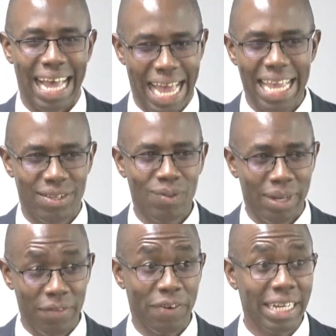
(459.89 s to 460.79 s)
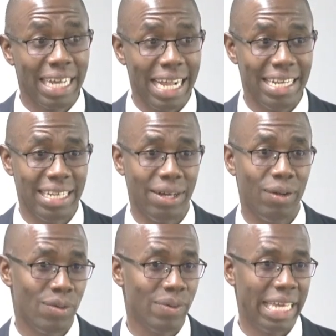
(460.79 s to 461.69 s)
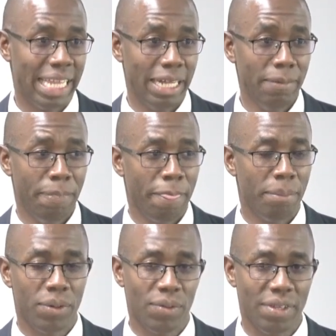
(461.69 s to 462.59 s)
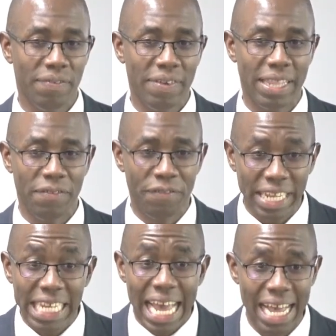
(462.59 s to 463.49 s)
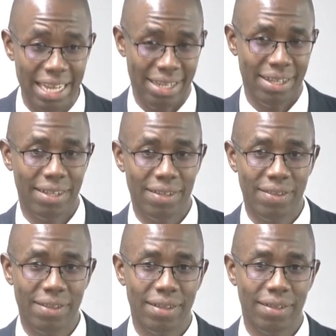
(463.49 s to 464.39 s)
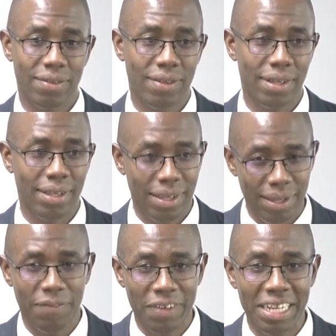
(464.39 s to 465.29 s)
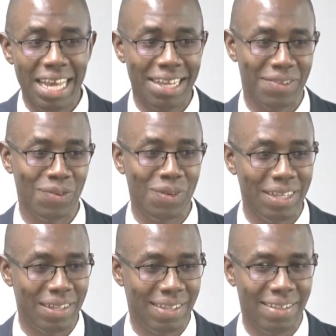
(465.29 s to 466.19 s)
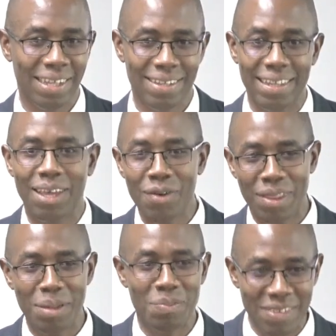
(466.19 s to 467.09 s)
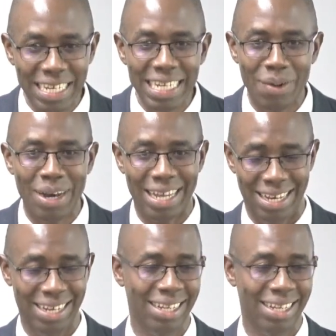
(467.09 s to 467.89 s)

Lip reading: I saw a different culture altogether, because even the very young students, so they call them senior one,